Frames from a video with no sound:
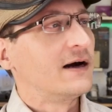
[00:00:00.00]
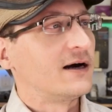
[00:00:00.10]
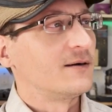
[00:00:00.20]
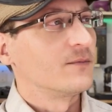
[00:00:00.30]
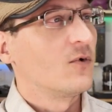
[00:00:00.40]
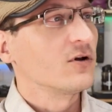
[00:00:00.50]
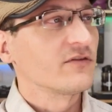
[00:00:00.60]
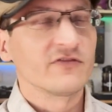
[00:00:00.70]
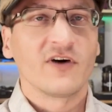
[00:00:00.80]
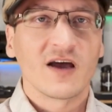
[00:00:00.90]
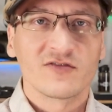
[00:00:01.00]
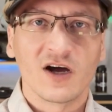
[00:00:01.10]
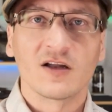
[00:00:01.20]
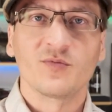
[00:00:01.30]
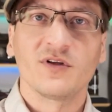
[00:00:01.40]
All of the
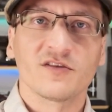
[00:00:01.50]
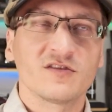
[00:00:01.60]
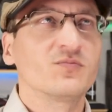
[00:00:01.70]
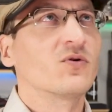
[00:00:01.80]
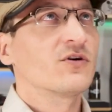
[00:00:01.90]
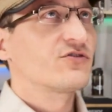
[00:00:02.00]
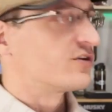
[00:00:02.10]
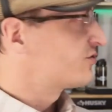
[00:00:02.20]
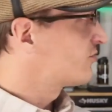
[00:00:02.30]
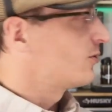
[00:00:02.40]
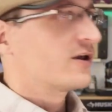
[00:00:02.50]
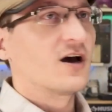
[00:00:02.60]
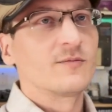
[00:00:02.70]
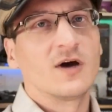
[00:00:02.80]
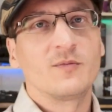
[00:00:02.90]
$5 plus supporters are scrolling
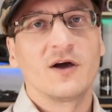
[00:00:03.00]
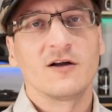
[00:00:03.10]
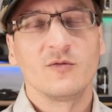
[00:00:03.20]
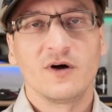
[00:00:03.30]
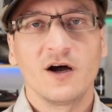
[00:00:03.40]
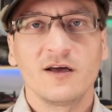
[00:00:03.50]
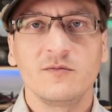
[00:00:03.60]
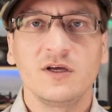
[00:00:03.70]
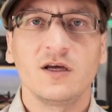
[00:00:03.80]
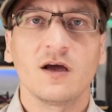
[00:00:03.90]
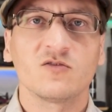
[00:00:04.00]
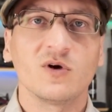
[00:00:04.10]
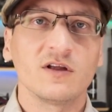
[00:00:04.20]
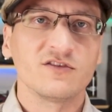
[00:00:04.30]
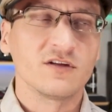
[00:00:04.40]
on my panel behind me, as
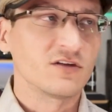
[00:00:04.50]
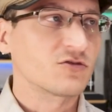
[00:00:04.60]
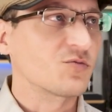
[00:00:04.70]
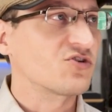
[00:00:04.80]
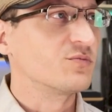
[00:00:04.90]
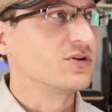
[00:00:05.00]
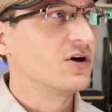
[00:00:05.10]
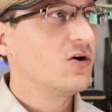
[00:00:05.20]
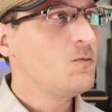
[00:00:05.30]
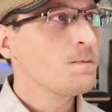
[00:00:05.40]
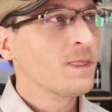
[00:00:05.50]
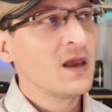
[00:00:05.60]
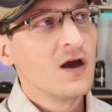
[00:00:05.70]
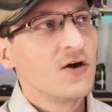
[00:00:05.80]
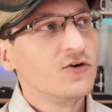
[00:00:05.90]
well as in the description below.
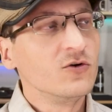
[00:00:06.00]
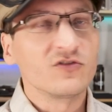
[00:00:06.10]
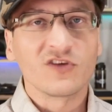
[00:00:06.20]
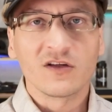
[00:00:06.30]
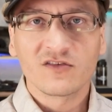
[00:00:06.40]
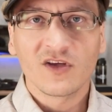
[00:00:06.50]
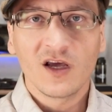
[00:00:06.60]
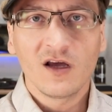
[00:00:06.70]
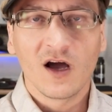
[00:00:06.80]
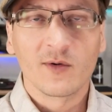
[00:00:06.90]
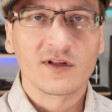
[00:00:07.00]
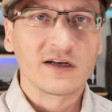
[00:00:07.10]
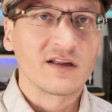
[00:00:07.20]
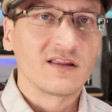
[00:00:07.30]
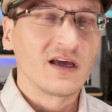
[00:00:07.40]
New Sensei, I would
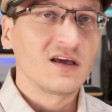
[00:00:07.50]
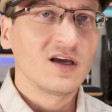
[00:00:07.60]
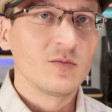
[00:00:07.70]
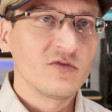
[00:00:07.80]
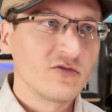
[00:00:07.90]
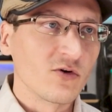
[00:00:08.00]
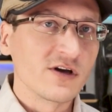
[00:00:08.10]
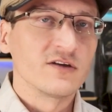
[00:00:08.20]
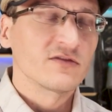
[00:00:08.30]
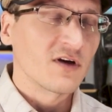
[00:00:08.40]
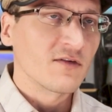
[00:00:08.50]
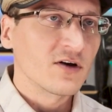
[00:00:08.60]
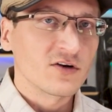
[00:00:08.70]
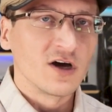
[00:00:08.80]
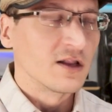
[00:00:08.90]
like to thank him for his
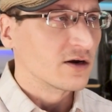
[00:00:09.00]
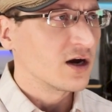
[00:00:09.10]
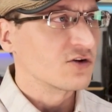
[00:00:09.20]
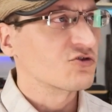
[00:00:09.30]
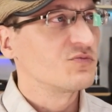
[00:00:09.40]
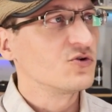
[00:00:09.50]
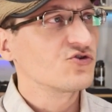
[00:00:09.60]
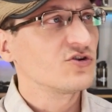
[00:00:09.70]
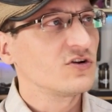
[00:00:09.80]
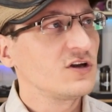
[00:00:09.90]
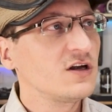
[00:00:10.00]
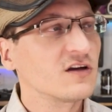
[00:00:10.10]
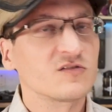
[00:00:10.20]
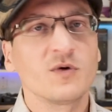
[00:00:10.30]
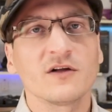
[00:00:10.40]
$500 contribution. He
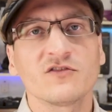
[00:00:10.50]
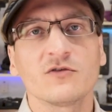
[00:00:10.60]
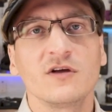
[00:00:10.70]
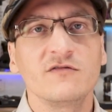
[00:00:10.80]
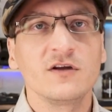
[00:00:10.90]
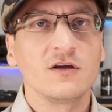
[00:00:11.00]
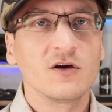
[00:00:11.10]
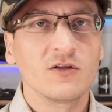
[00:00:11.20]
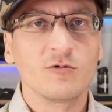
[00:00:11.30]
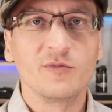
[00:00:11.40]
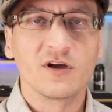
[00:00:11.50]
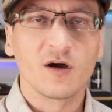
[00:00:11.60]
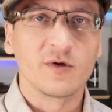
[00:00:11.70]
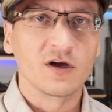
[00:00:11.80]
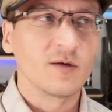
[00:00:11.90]
has sponsored a video that will be
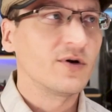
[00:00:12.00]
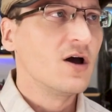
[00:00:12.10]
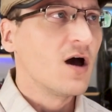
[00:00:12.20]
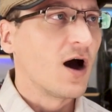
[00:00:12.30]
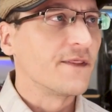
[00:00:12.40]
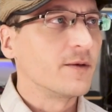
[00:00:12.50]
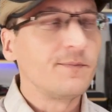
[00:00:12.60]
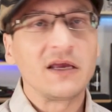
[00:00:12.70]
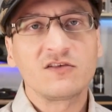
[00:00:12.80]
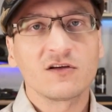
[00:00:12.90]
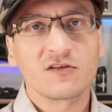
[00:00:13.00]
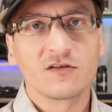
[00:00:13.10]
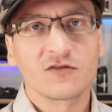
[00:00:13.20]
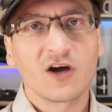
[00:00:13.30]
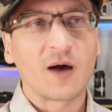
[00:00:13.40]
coming up on the basics
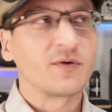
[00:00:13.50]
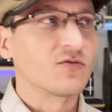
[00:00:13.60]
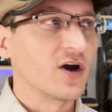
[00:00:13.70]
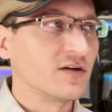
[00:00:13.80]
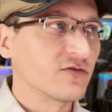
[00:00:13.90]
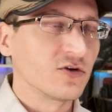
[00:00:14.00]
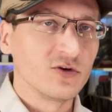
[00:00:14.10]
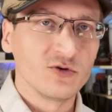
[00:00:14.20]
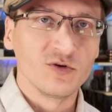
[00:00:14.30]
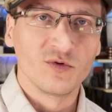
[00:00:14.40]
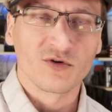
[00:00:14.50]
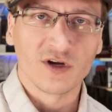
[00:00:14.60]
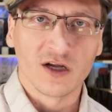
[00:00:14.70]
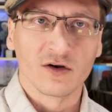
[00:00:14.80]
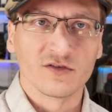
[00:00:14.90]
of copyright for YouTube
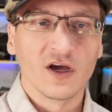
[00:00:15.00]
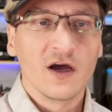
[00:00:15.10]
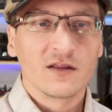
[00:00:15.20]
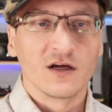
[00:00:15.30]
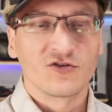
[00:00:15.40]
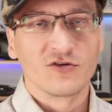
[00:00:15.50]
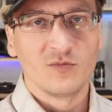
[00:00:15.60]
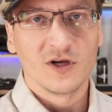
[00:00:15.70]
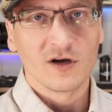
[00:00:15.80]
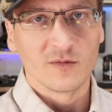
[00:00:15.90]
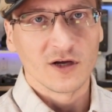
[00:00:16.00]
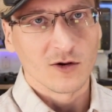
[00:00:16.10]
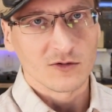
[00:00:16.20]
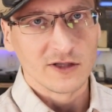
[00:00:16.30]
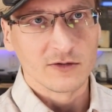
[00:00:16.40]
creators that should be coming
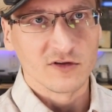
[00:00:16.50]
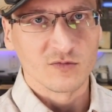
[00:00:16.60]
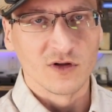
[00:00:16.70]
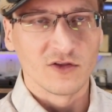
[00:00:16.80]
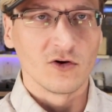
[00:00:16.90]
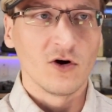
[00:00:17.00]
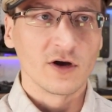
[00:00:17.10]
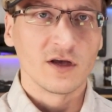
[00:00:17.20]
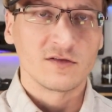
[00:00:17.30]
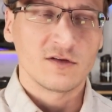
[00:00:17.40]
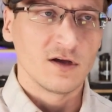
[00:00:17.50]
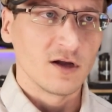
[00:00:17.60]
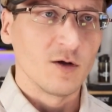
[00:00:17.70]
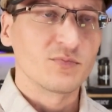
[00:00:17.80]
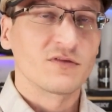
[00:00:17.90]
out later this month in August,
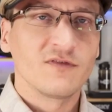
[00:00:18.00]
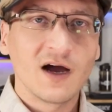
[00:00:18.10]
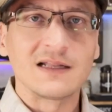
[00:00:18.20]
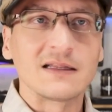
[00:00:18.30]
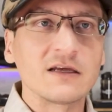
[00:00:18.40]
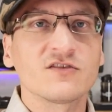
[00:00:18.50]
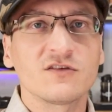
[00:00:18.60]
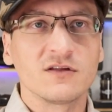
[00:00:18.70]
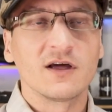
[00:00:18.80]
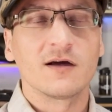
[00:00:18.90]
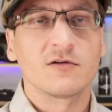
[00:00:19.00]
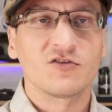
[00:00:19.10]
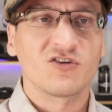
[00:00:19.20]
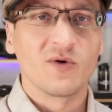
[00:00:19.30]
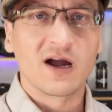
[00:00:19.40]
and I'll provide links to that
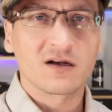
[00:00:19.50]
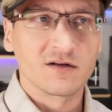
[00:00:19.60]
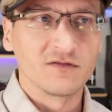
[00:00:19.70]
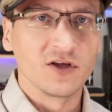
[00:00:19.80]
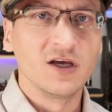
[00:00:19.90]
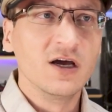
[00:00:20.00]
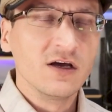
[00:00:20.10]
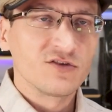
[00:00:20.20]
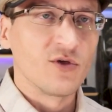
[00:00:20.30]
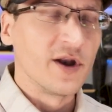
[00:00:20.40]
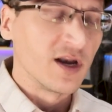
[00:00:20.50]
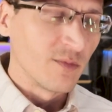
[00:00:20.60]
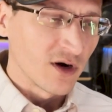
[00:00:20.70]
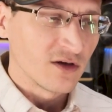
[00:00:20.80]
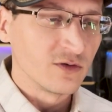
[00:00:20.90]
retroactively so that
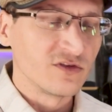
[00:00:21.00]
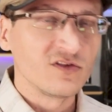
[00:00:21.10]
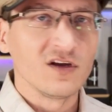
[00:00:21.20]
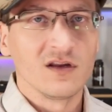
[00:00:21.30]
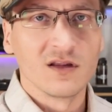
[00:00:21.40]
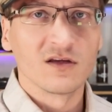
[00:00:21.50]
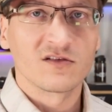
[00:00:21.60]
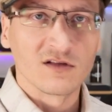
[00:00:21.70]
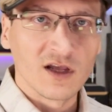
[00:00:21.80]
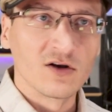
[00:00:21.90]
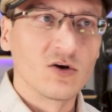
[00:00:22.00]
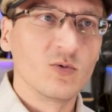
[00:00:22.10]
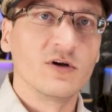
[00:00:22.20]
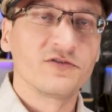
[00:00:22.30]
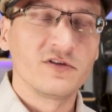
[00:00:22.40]
anybody who's seen this later
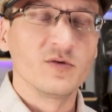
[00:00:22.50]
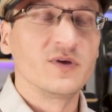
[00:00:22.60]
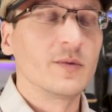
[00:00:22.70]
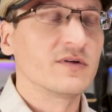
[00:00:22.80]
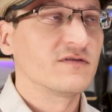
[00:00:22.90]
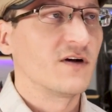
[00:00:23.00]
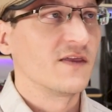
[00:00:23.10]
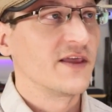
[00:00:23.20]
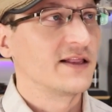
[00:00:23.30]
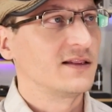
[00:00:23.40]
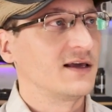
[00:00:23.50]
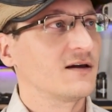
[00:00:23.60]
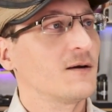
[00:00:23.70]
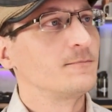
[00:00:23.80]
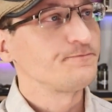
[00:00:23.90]
will still be able to find that link.